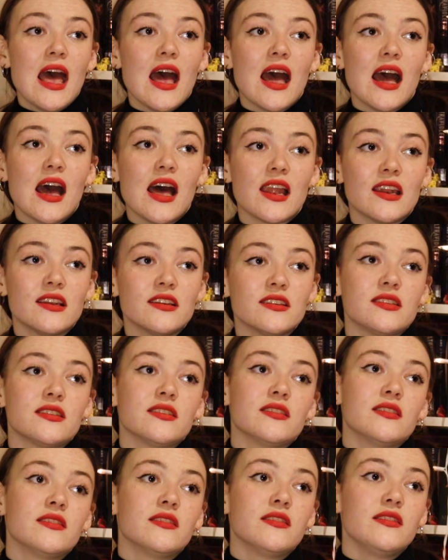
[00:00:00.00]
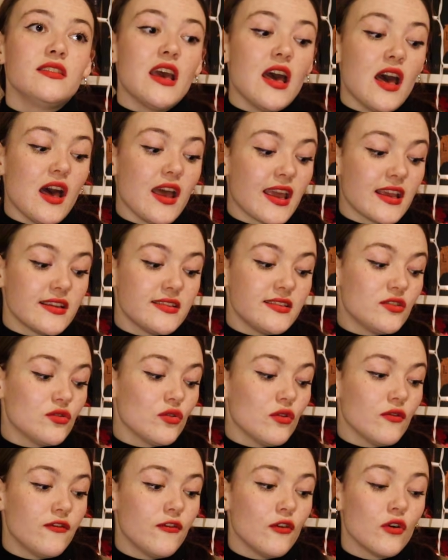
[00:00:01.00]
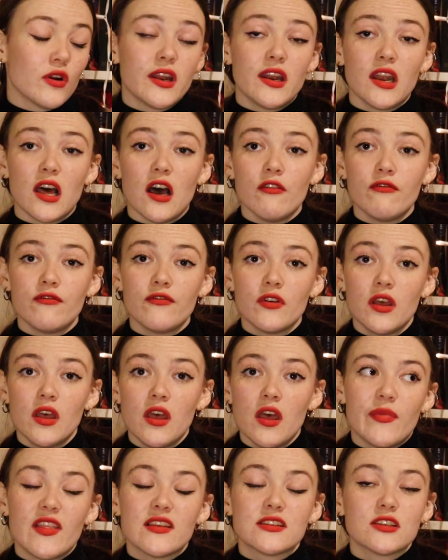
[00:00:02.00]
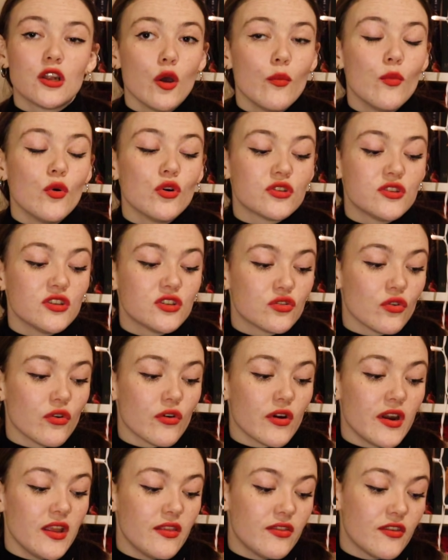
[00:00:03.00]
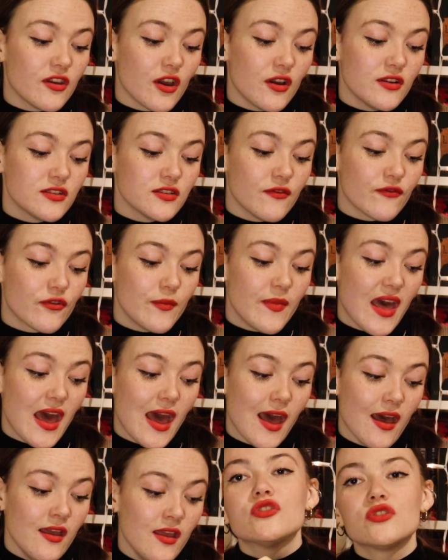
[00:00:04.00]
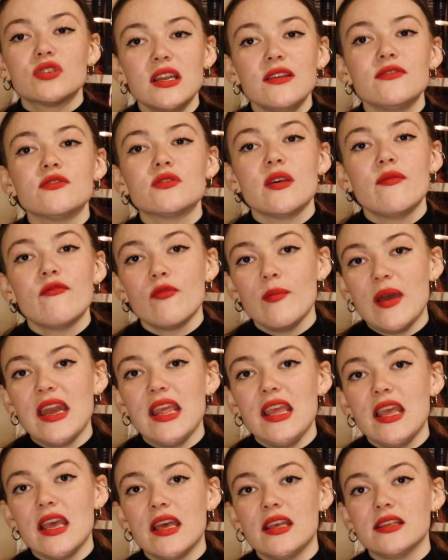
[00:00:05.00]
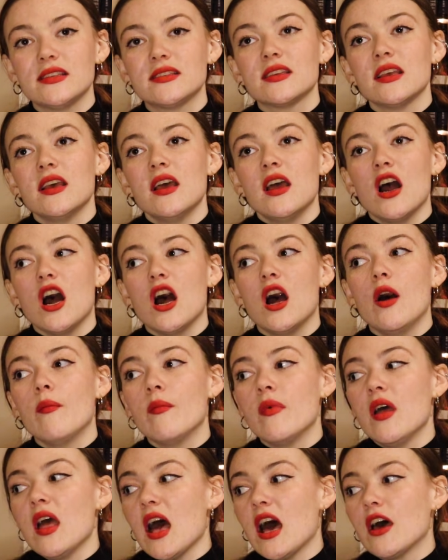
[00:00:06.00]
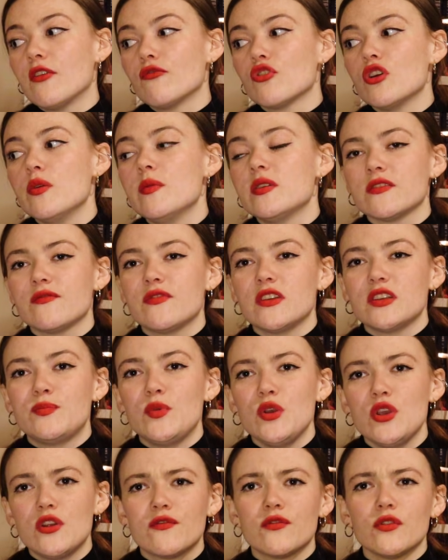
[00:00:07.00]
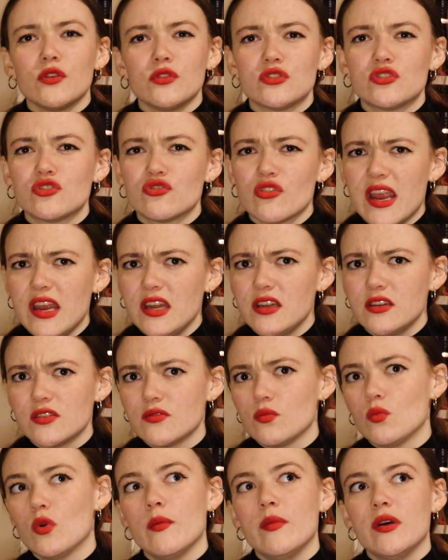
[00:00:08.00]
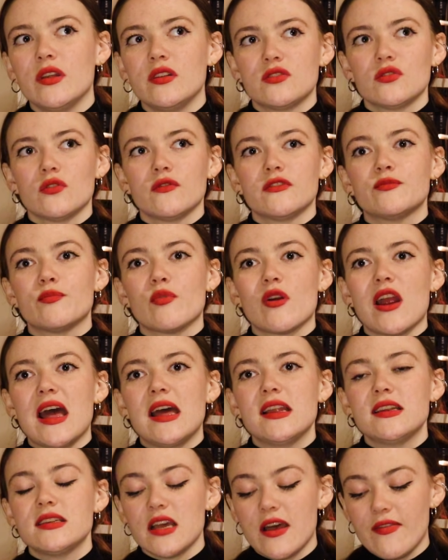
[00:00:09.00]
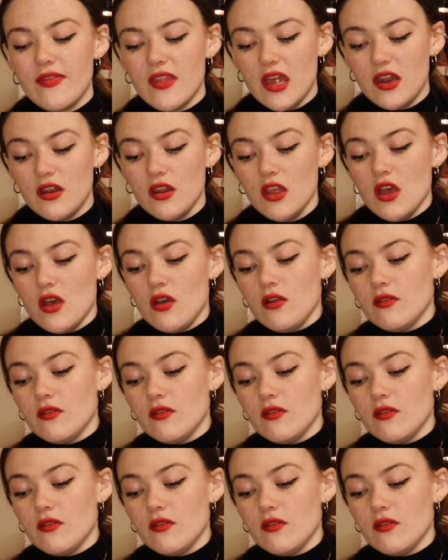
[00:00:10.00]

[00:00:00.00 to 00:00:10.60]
and yeah, I guess they sort of fall in love. But there's a lot more to the story that goes on from there. So she lives with him for many years, um, and rumours of this beautiful, strange woman sort of spread, and then